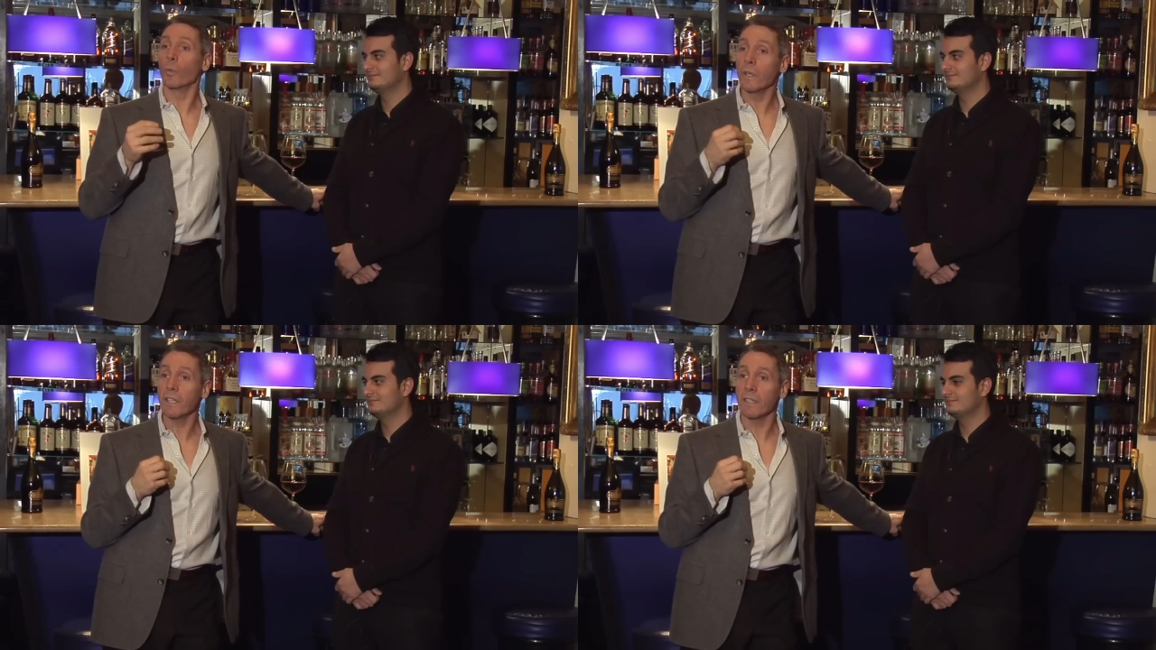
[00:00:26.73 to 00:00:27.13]

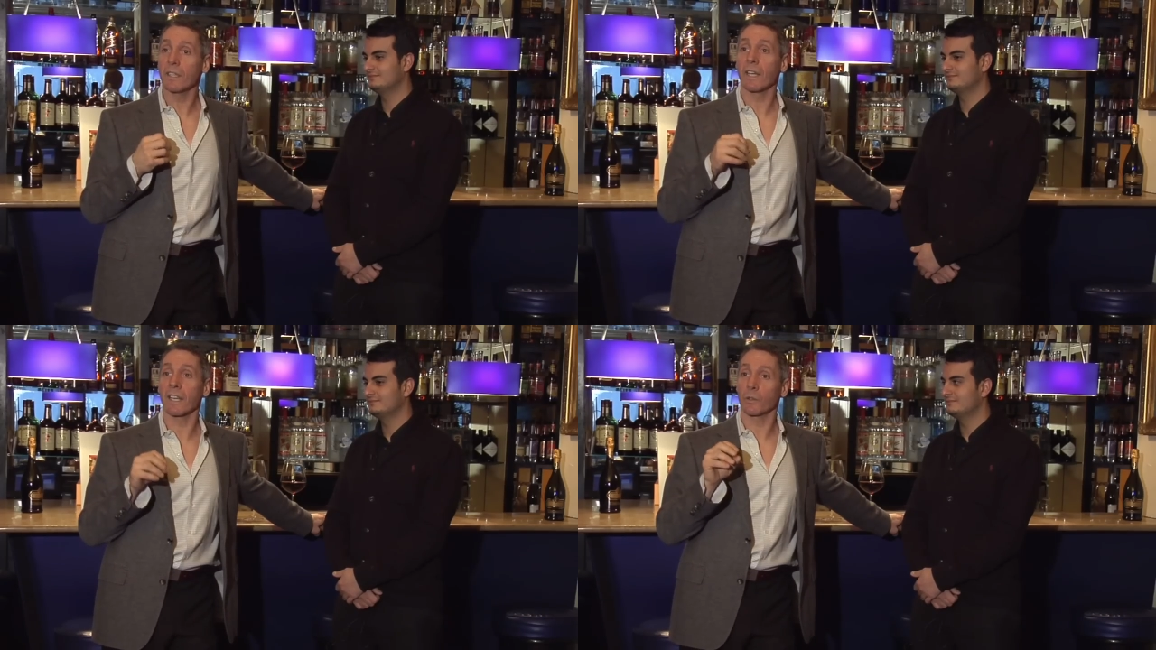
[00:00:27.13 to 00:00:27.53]
Speaker 1: We
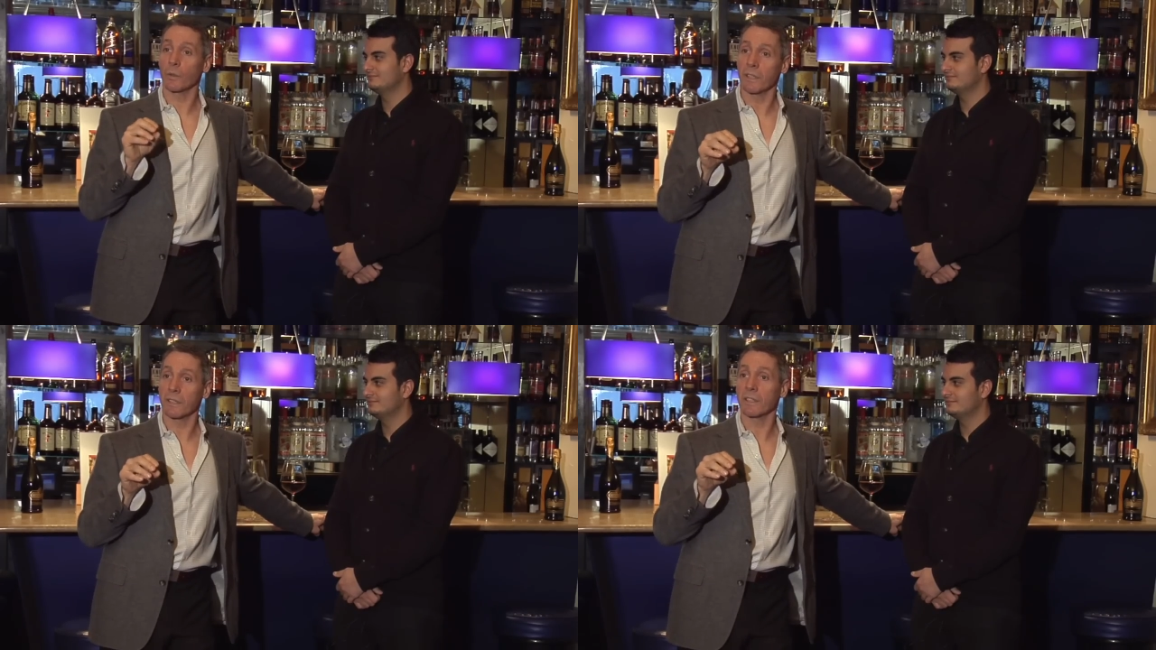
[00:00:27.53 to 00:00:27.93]
like to
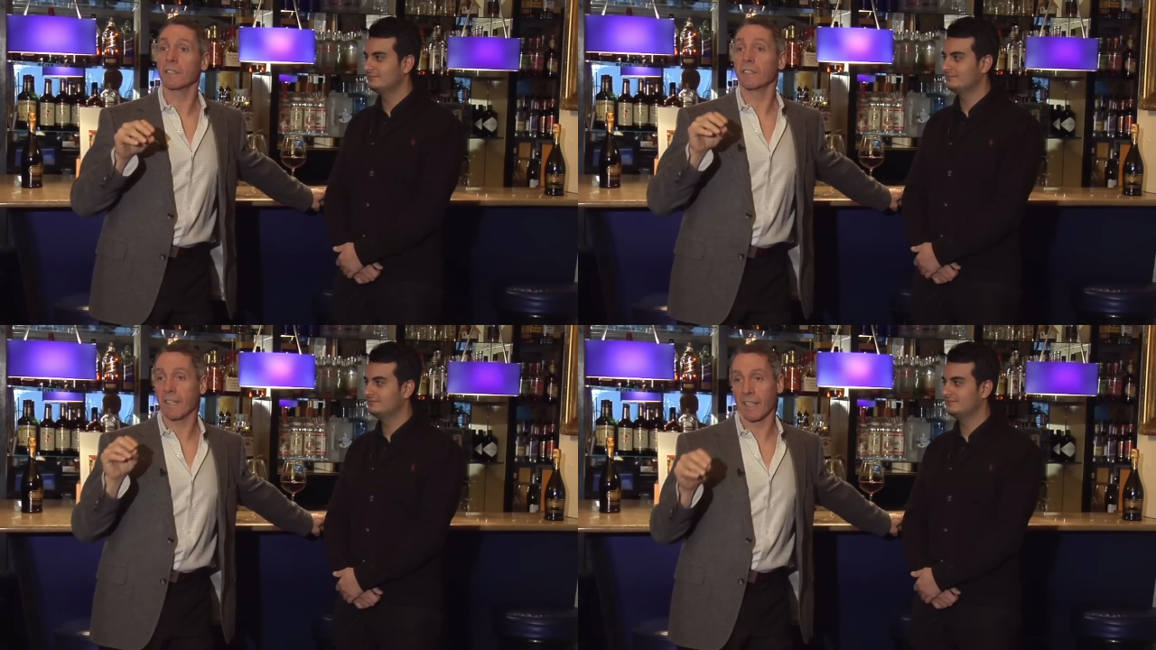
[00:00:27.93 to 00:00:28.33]
eat
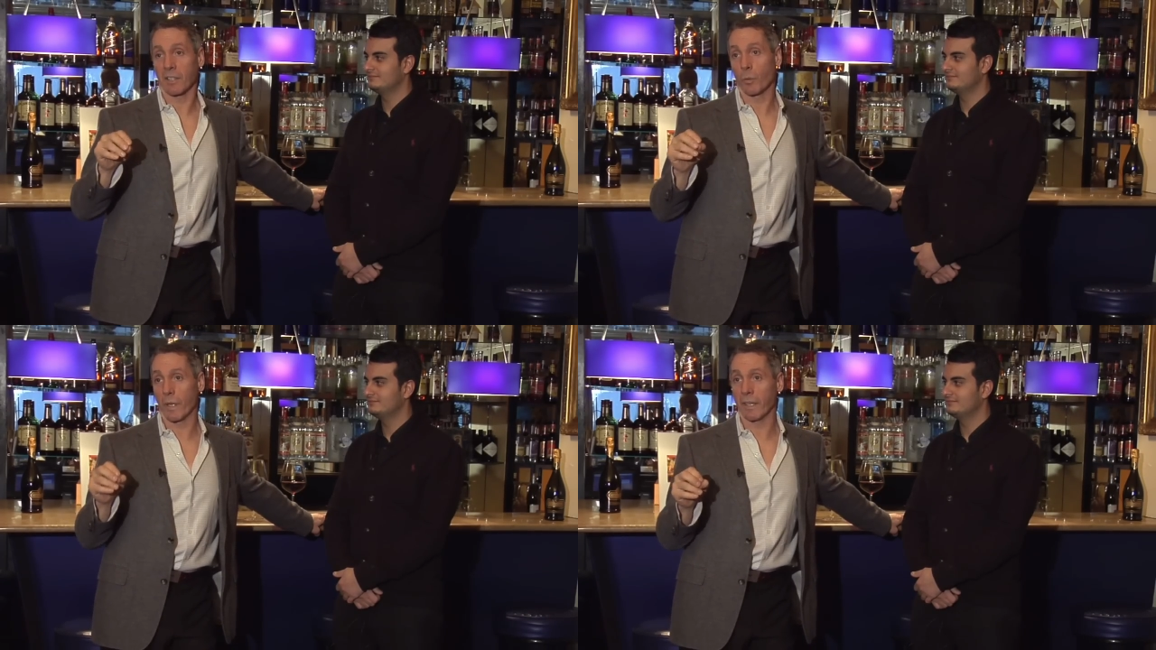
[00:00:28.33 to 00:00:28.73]
in
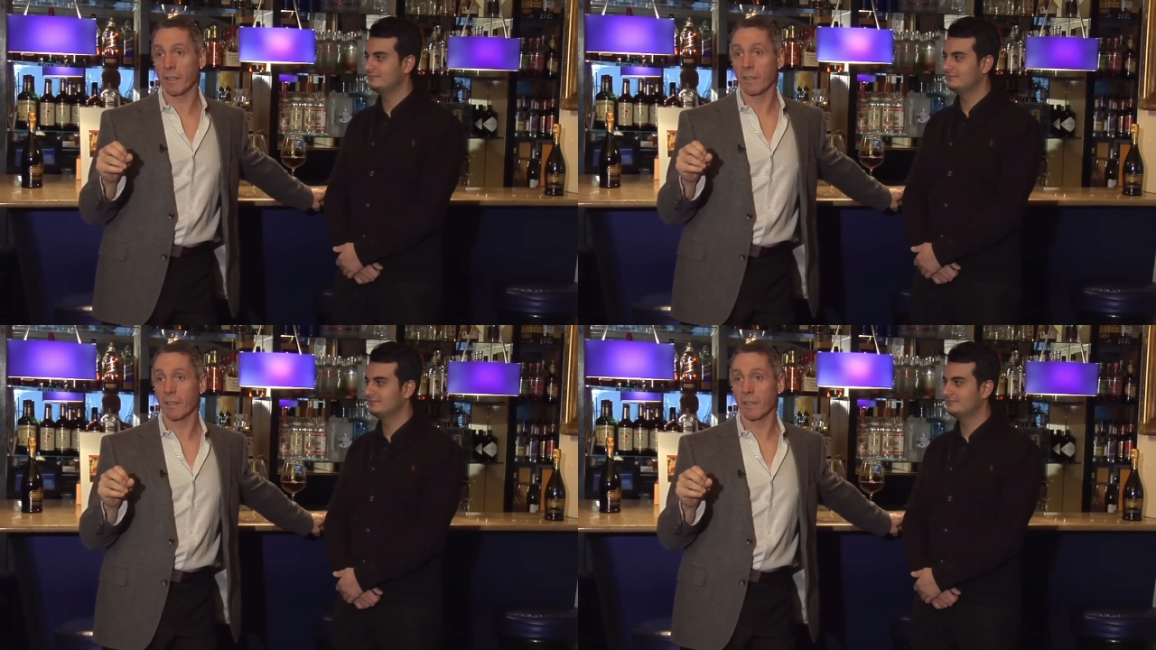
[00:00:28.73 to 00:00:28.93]
Italian way.